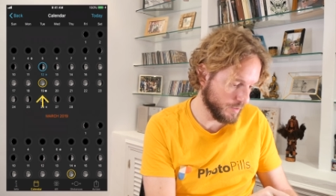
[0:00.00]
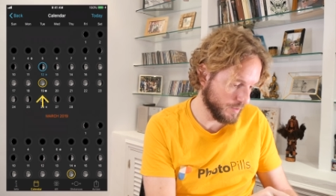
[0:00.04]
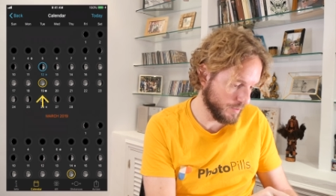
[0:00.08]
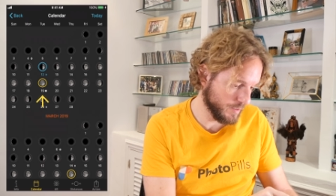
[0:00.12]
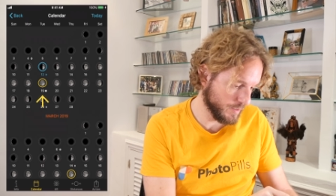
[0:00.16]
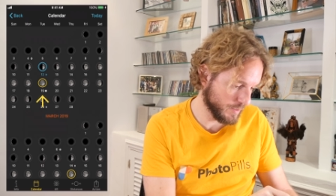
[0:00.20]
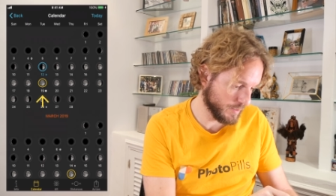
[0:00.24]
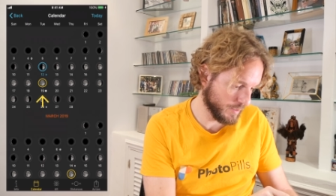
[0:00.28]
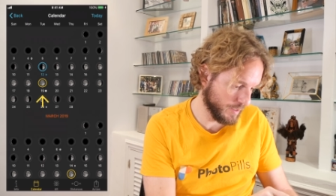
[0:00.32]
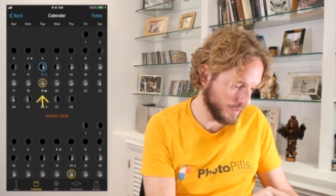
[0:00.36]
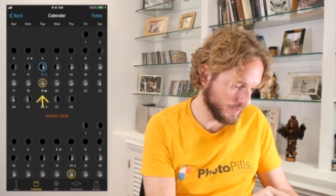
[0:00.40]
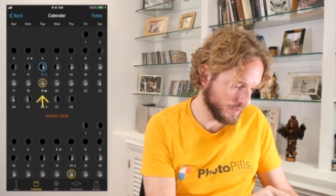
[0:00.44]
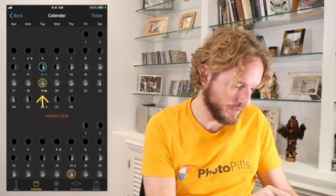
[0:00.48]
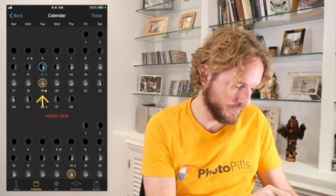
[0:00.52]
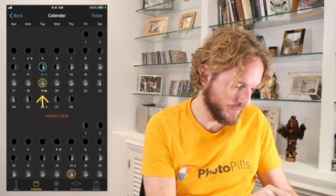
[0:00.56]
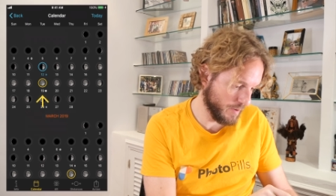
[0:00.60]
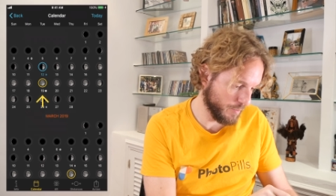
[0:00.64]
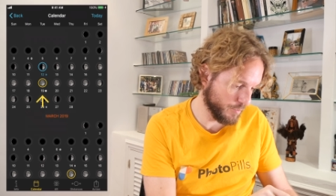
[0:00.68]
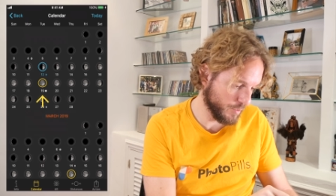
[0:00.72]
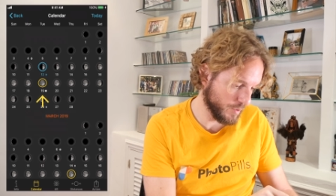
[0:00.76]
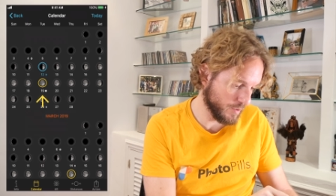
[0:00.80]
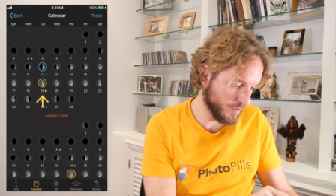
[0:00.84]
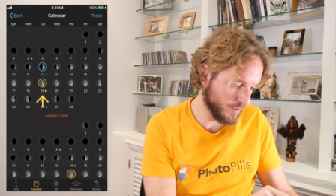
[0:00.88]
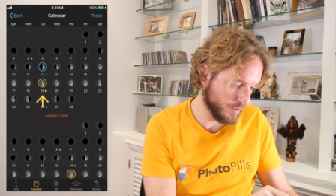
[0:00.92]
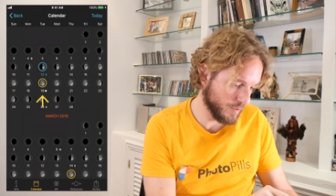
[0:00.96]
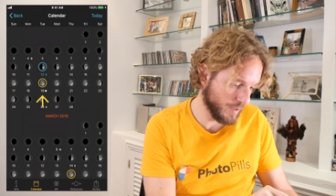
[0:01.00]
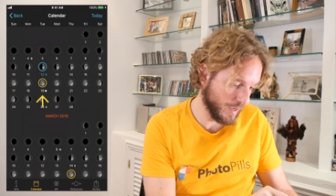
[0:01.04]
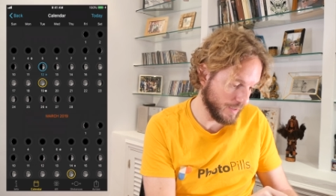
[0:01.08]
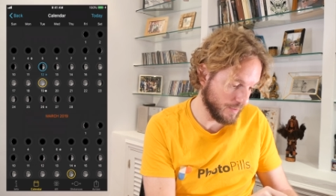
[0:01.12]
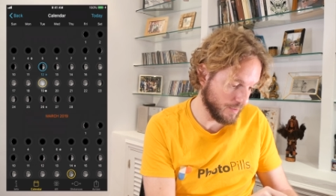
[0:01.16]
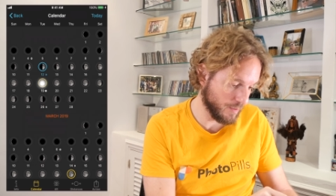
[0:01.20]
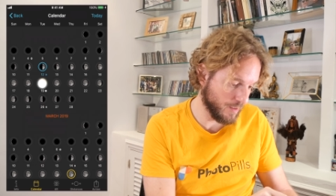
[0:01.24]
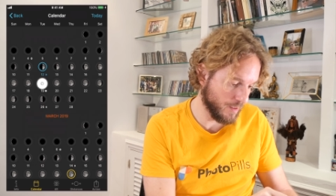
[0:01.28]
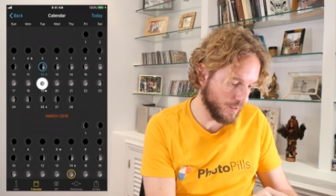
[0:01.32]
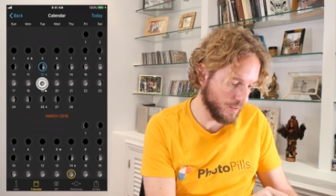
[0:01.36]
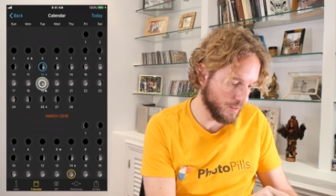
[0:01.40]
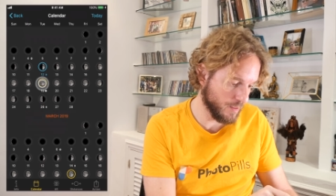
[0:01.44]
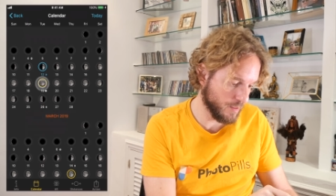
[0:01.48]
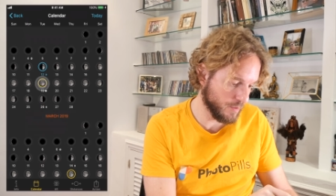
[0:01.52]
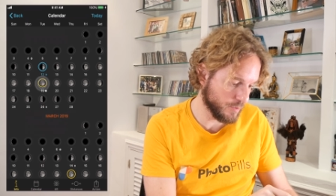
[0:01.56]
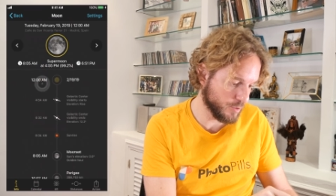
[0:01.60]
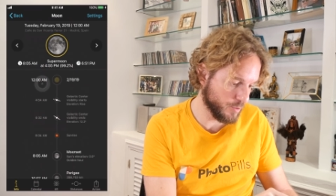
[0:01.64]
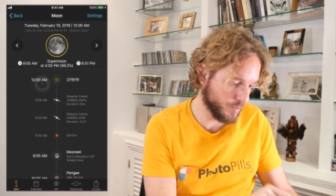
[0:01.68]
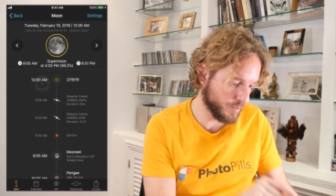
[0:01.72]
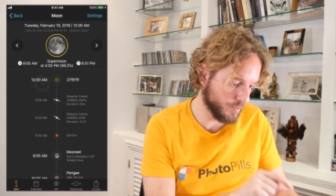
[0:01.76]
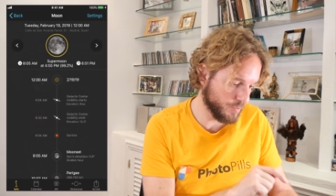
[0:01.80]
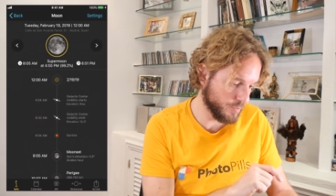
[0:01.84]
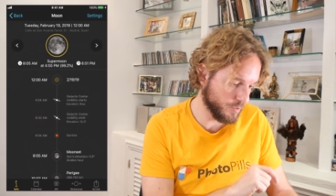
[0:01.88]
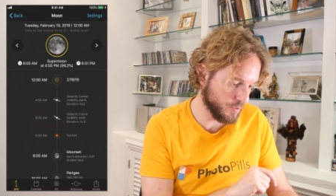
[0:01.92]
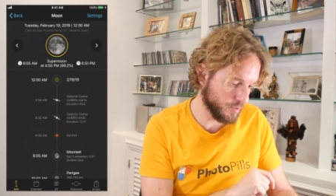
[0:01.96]
in this case the February nineteenth
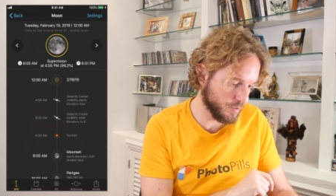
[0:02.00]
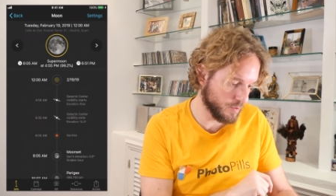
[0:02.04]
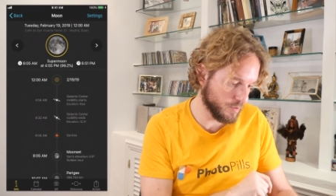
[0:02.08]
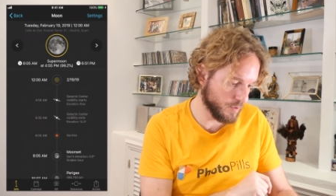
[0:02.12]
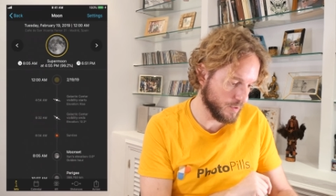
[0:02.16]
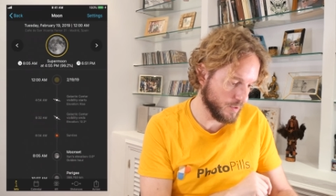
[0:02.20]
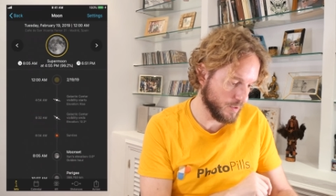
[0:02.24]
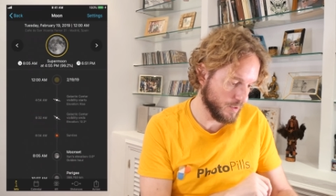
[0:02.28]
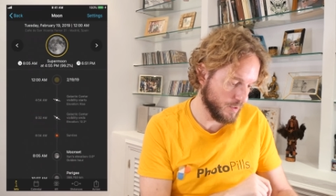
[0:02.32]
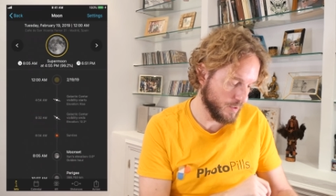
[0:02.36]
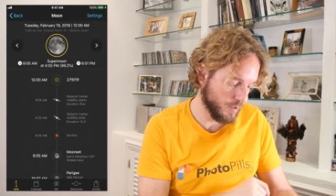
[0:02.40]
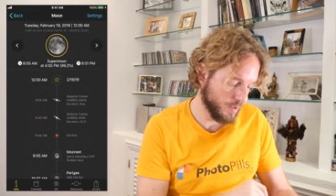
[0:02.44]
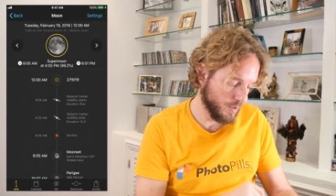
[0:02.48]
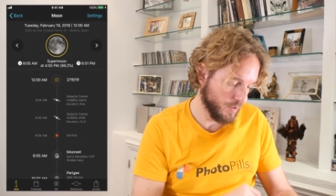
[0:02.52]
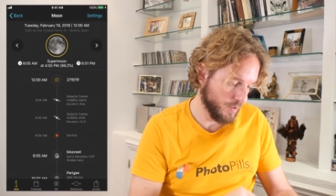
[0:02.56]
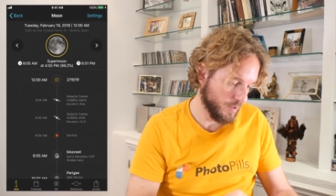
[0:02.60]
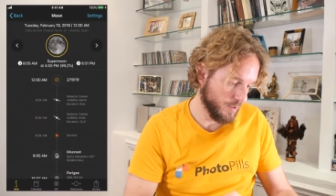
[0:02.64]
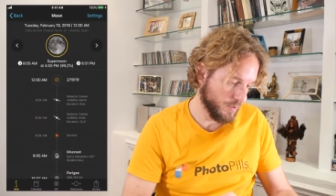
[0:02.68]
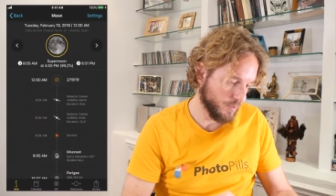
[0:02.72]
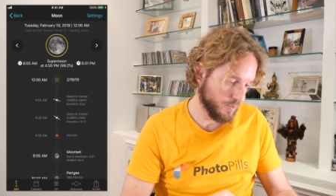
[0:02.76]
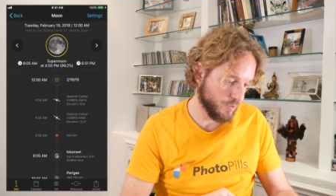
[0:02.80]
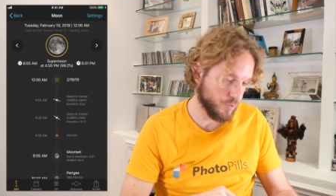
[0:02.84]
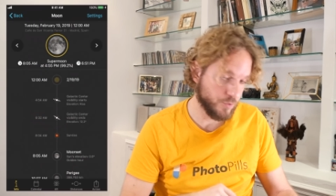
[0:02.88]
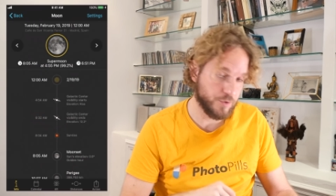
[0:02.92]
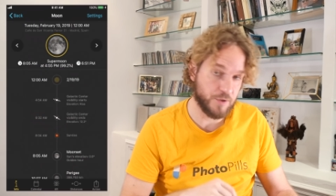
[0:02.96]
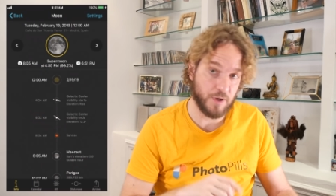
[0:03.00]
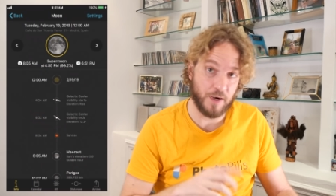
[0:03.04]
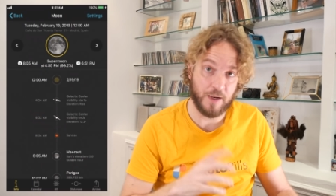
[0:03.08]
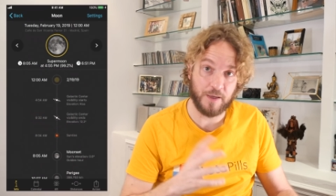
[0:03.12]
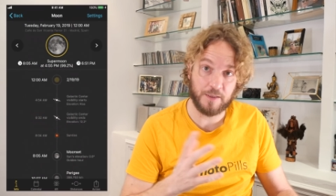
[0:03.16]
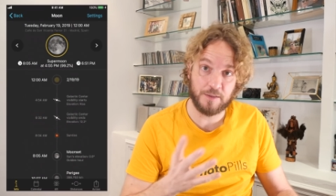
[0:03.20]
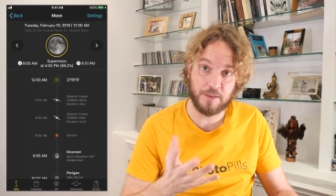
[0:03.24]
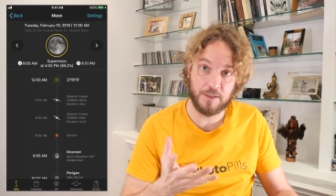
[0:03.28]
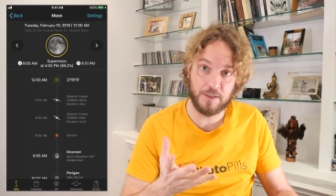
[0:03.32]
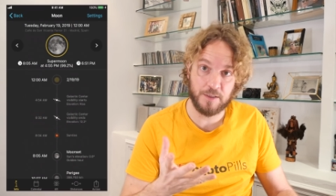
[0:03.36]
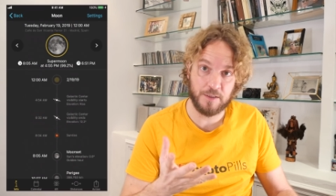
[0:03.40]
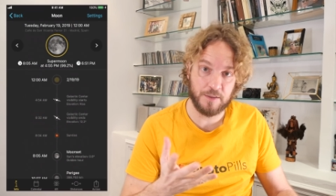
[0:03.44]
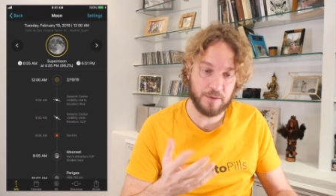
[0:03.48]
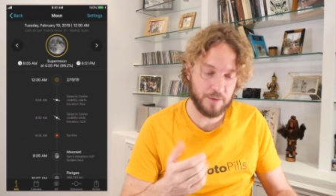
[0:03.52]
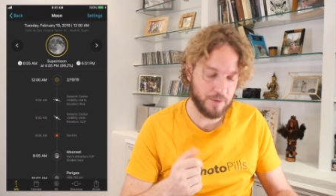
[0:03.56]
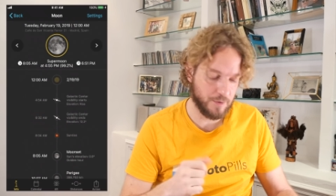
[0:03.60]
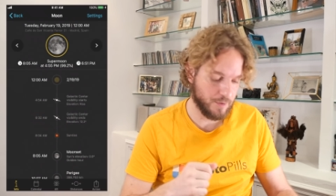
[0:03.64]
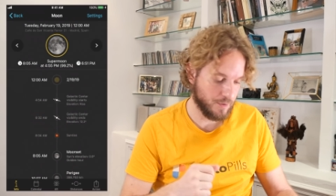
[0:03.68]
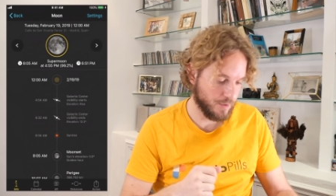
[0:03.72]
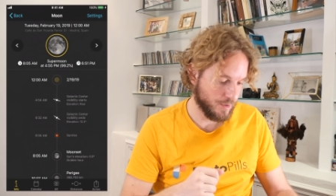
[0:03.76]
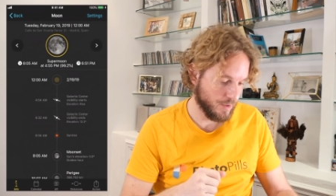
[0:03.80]
supermoon, to select it.